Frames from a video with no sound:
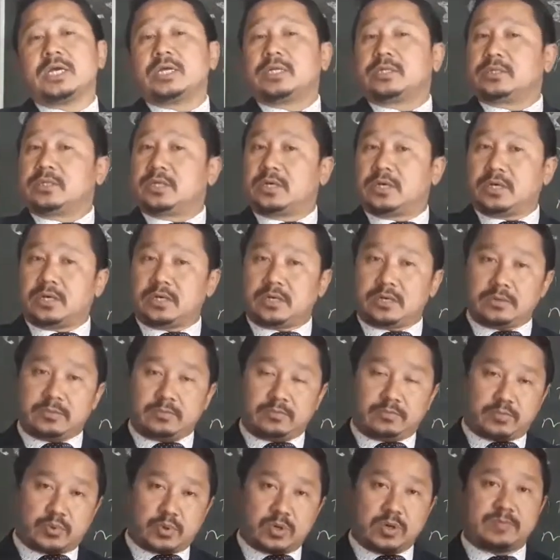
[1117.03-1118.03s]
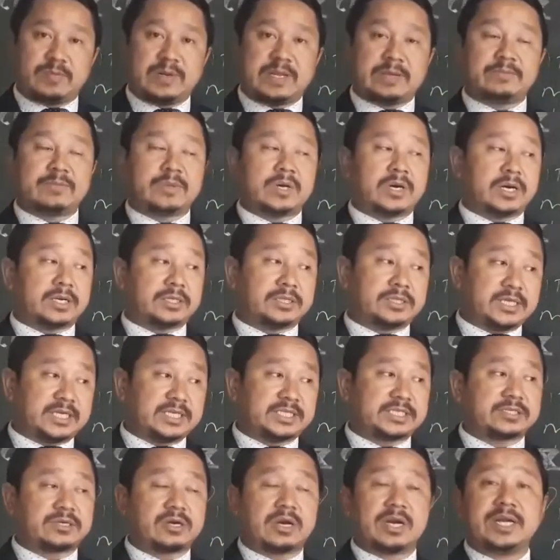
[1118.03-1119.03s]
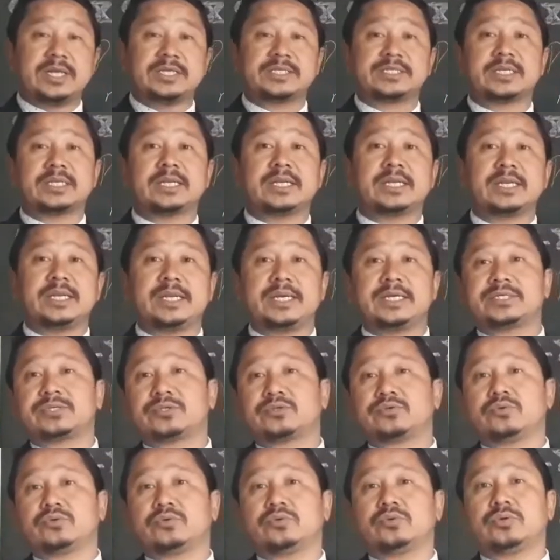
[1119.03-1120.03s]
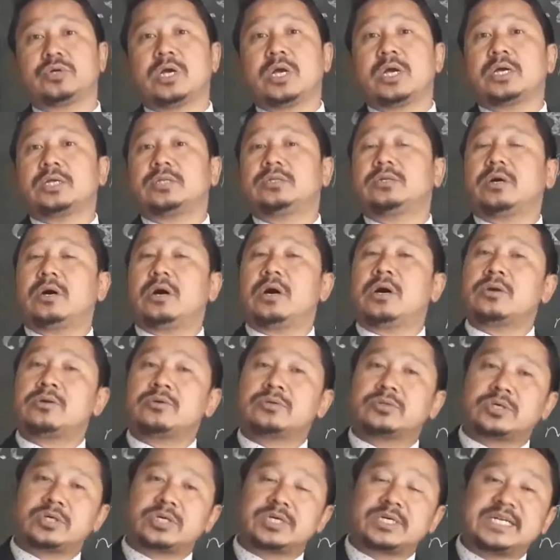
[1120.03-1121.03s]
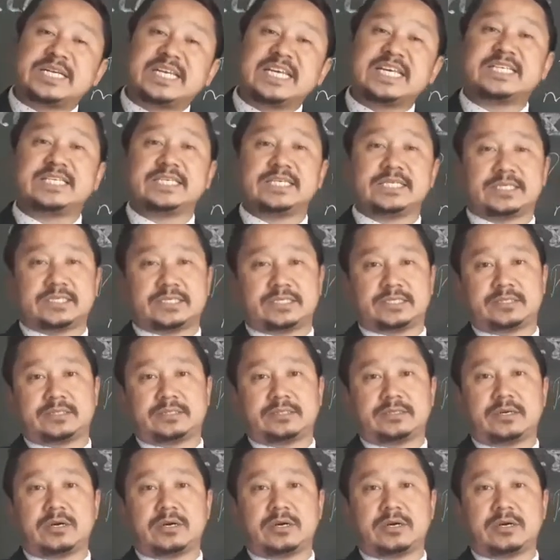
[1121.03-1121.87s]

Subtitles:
the problem or this condition leads to the another disease,